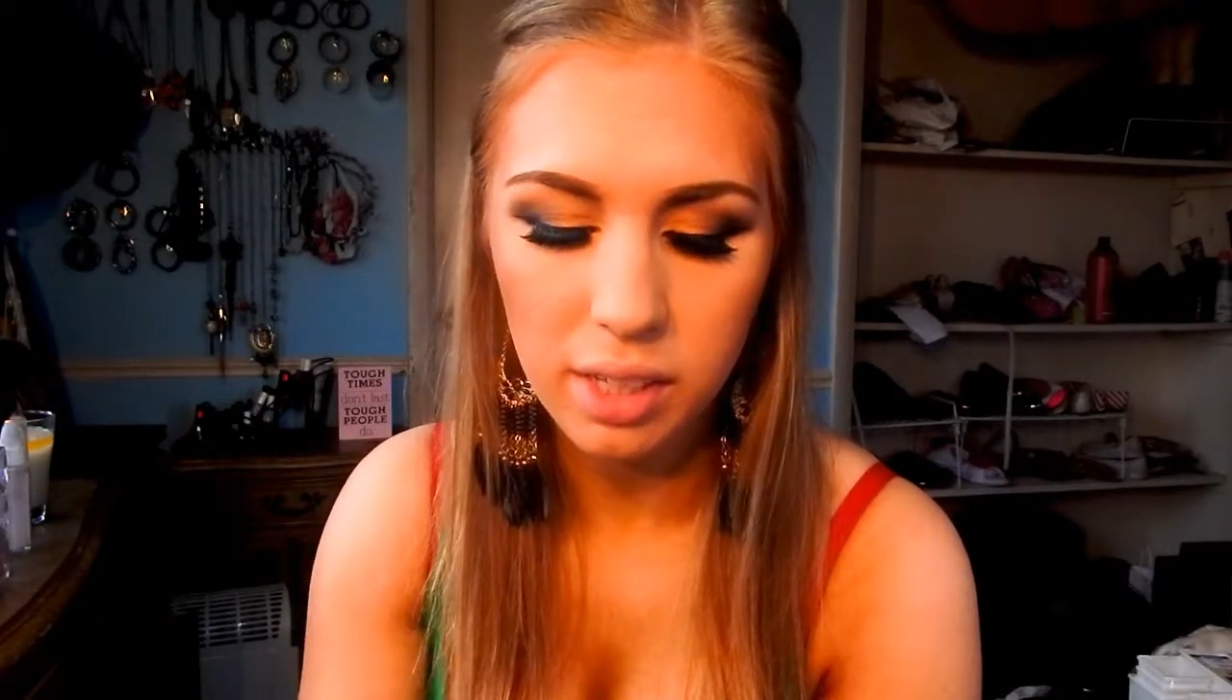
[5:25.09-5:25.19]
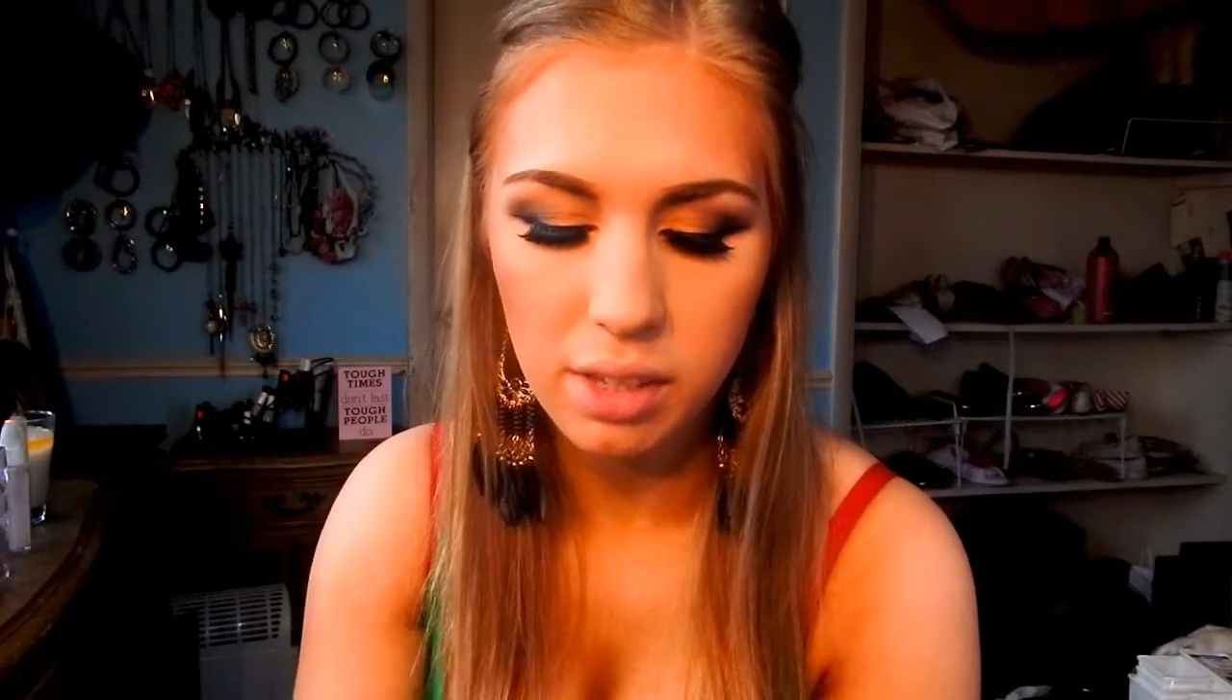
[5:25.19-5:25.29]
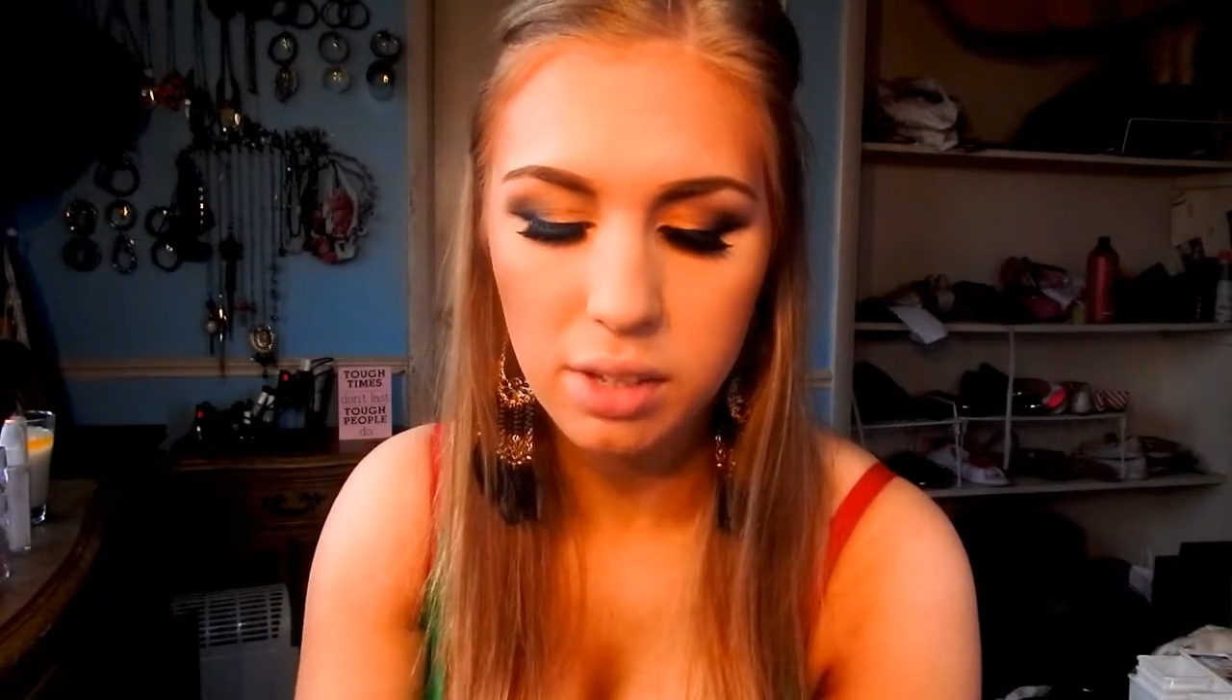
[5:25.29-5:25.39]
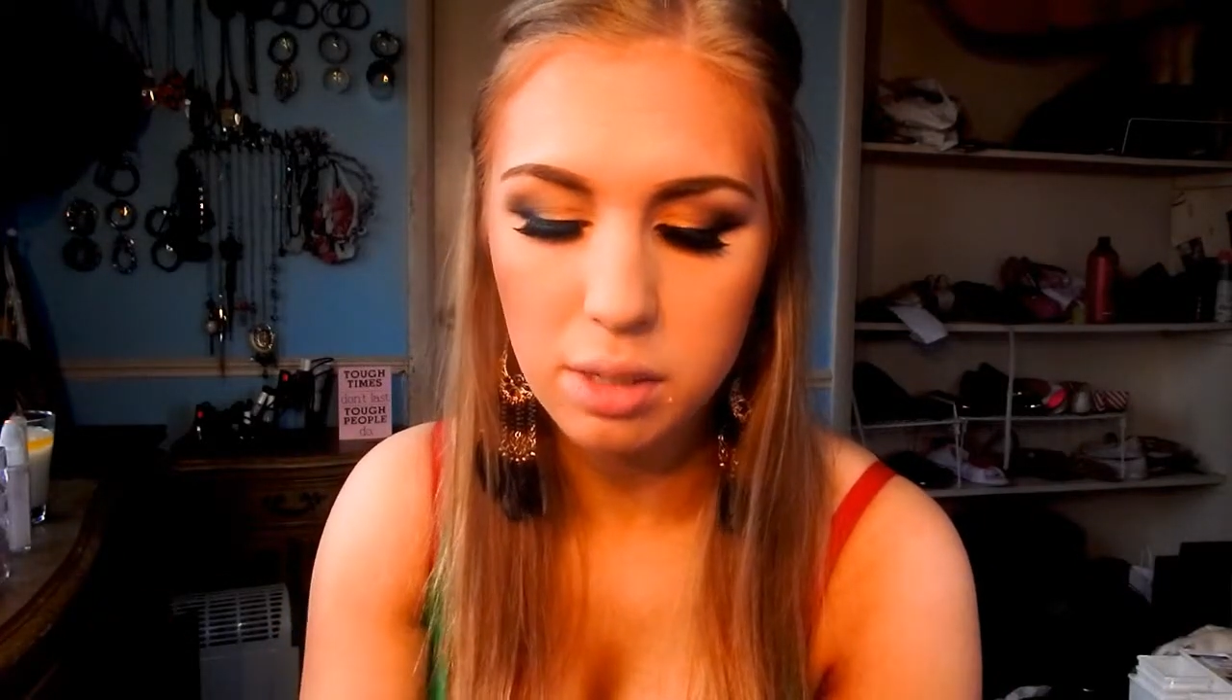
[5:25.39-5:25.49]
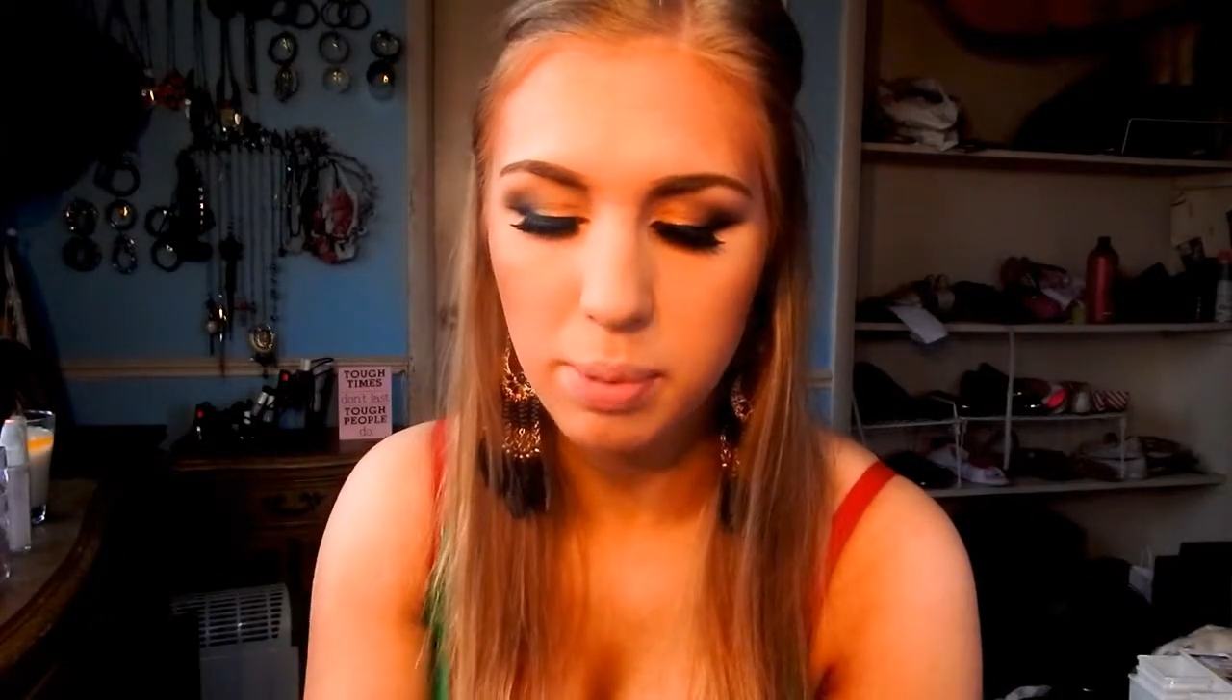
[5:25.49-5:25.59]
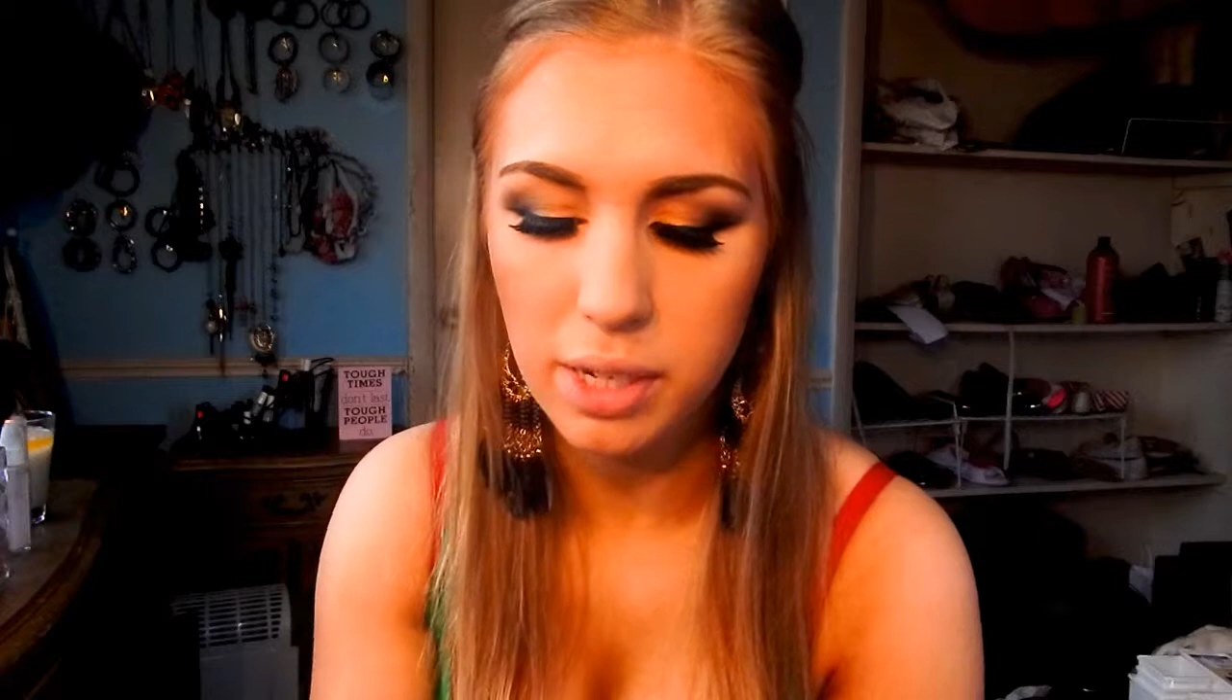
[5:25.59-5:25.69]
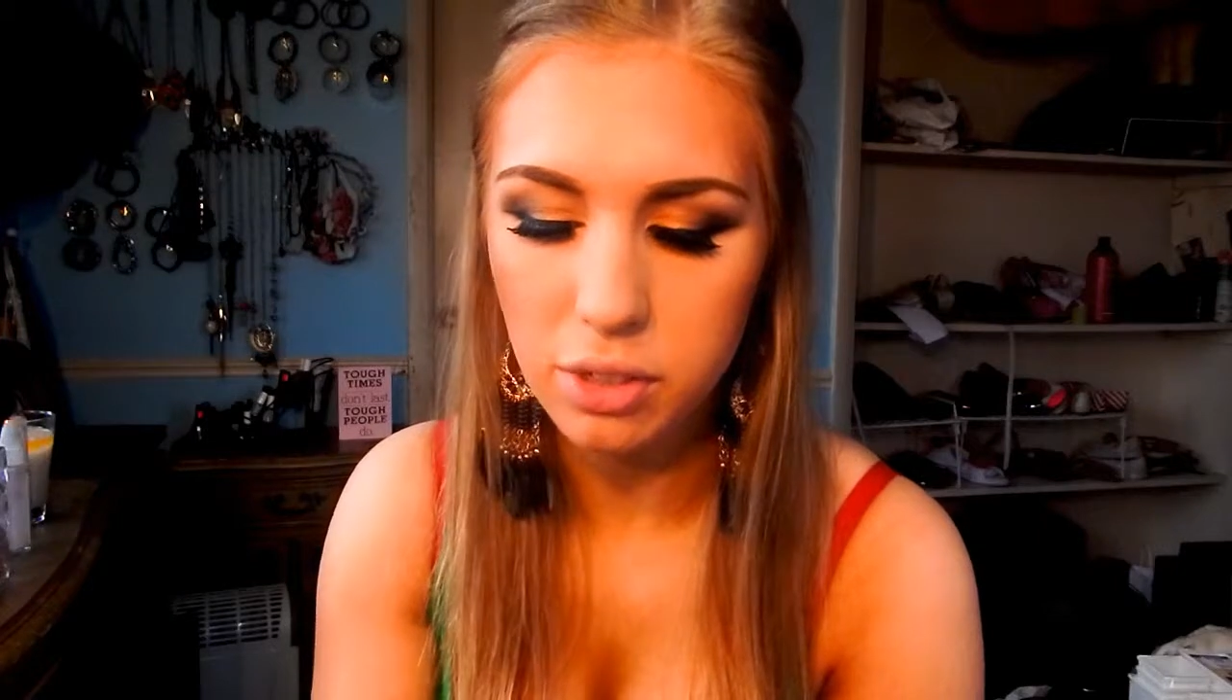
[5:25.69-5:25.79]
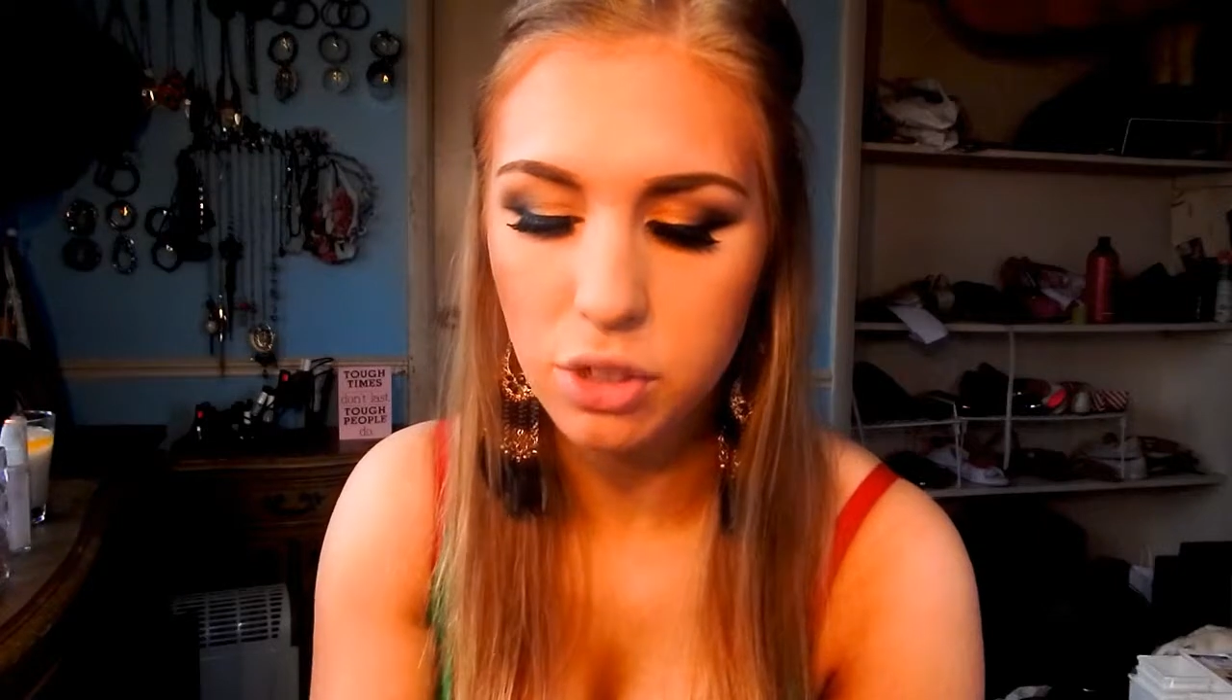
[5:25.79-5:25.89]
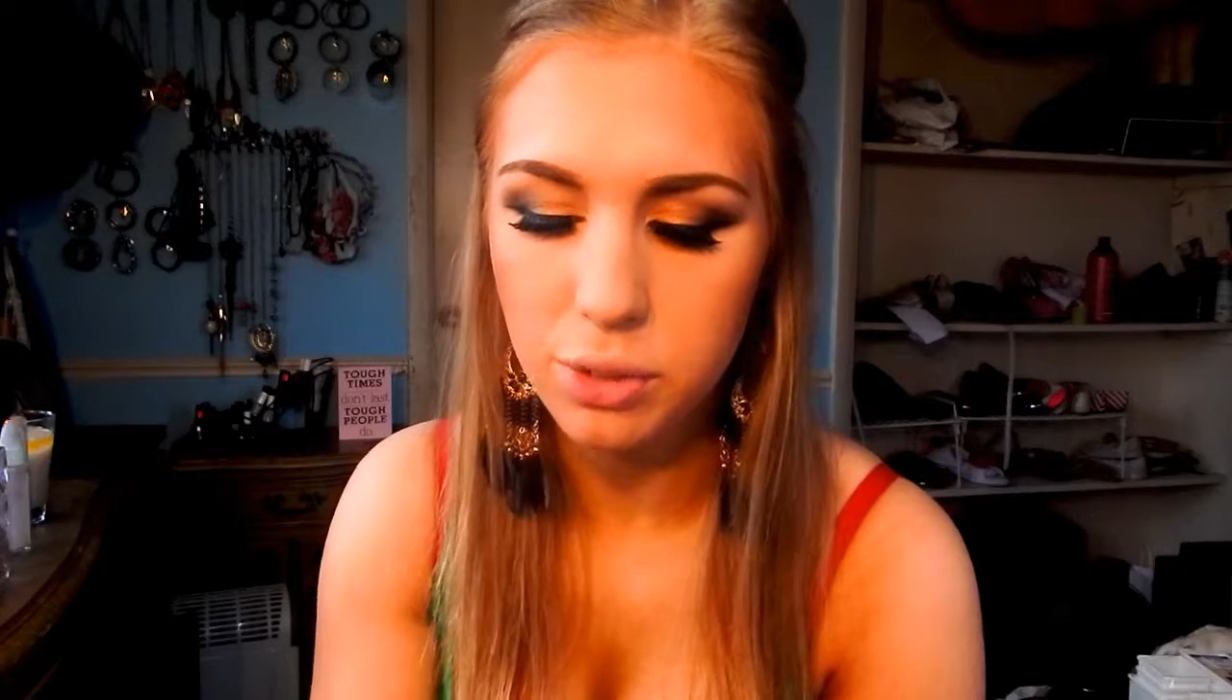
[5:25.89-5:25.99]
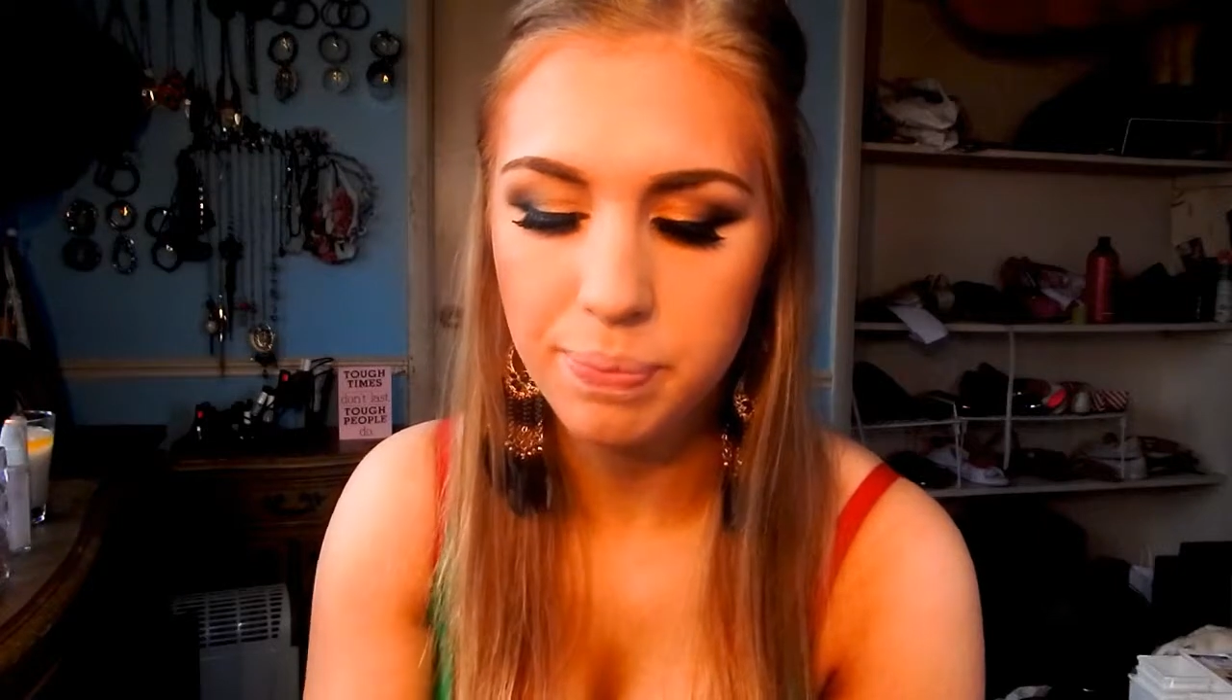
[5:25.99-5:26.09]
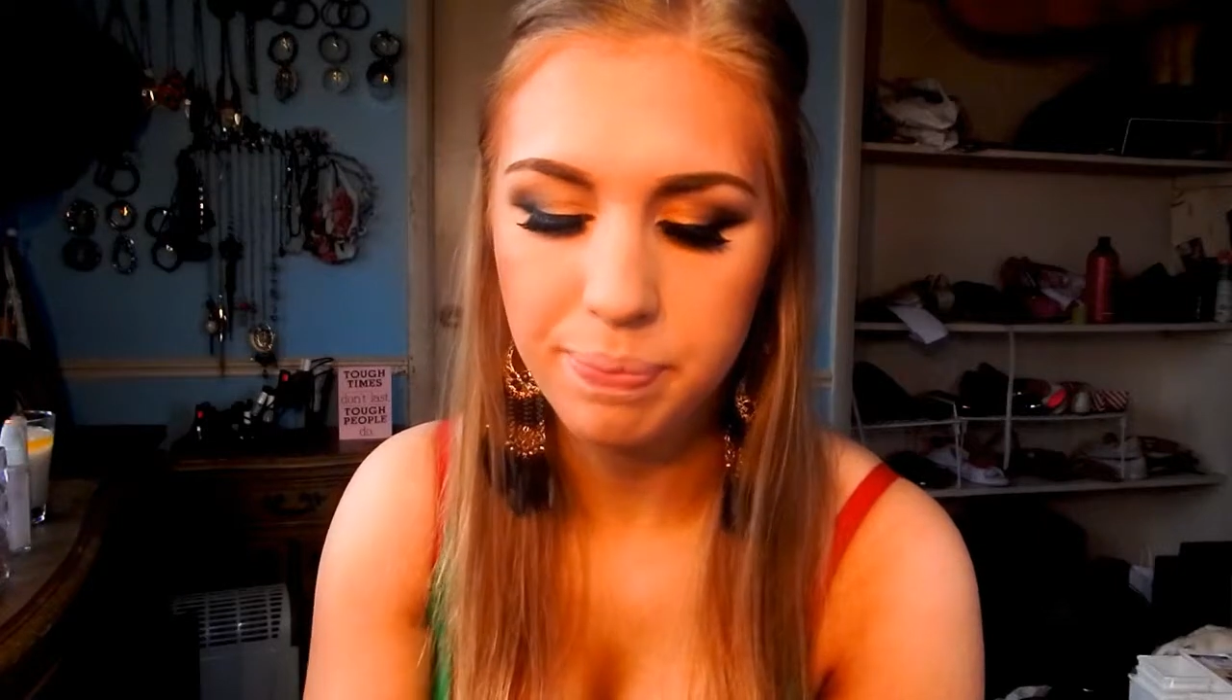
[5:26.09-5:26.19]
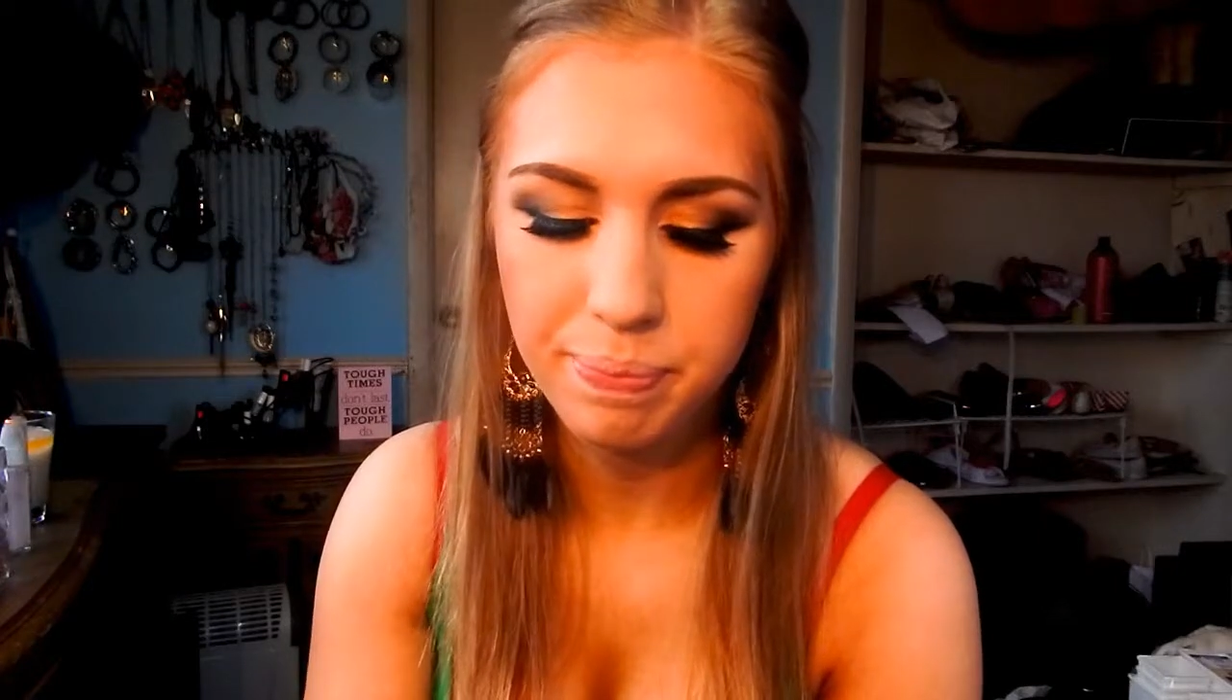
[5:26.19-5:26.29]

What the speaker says: little sponge,